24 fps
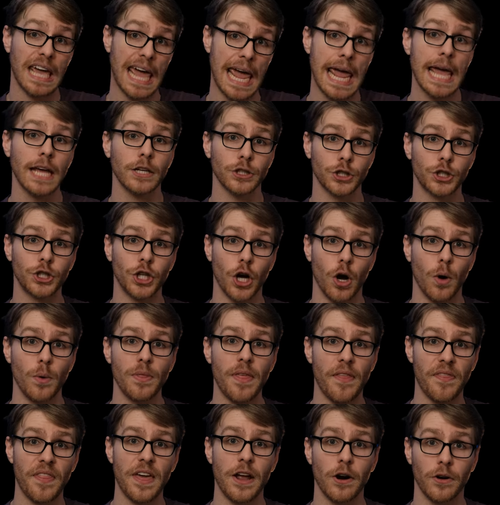can't show
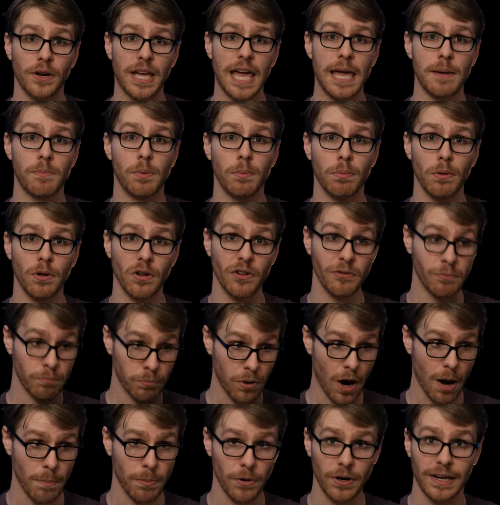that they are capable of
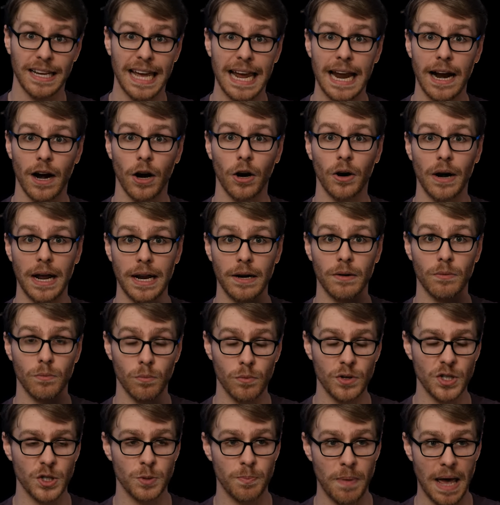proper care and
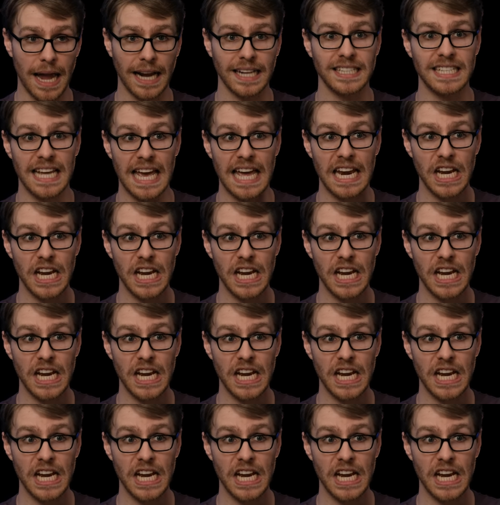respect